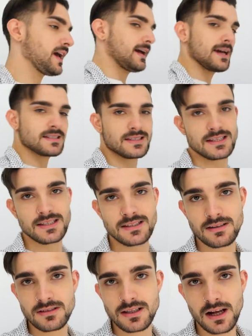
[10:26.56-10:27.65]
Okay, I guess this is
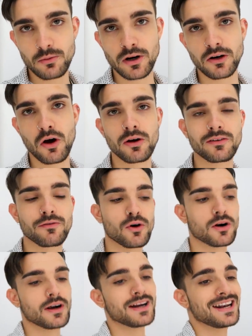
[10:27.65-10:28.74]
the style we're going
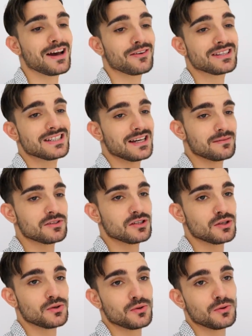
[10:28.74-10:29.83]
for, and now it's time
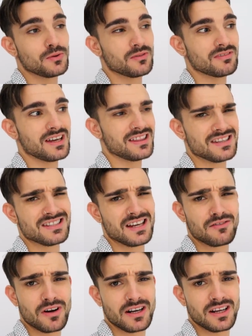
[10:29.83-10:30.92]
to get the
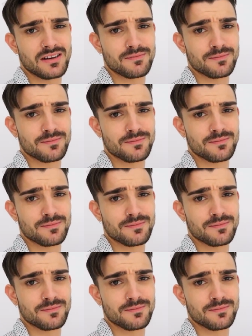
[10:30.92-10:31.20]
set ready.